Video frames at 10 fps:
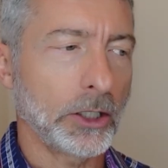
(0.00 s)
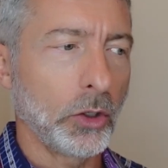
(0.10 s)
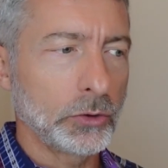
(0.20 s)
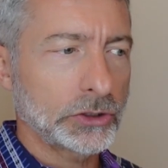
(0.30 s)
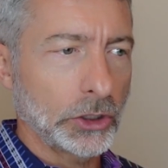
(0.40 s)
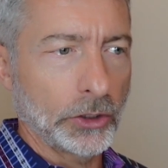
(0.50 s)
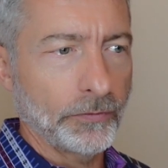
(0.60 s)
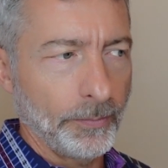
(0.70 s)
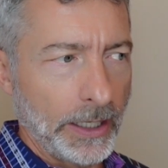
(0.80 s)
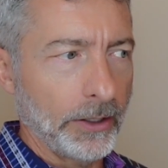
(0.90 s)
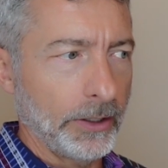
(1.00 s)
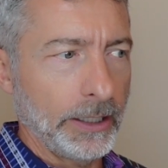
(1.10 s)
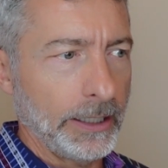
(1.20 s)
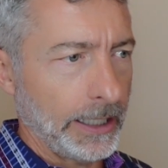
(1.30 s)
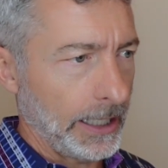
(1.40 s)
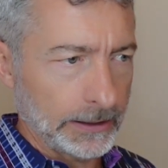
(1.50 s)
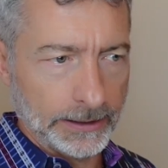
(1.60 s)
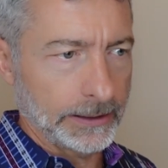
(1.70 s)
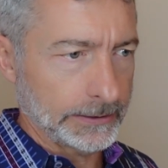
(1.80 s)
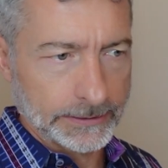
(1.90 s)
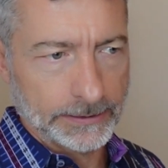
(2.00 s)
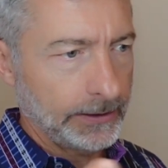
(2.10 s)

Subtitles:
Go serve Mary Elliott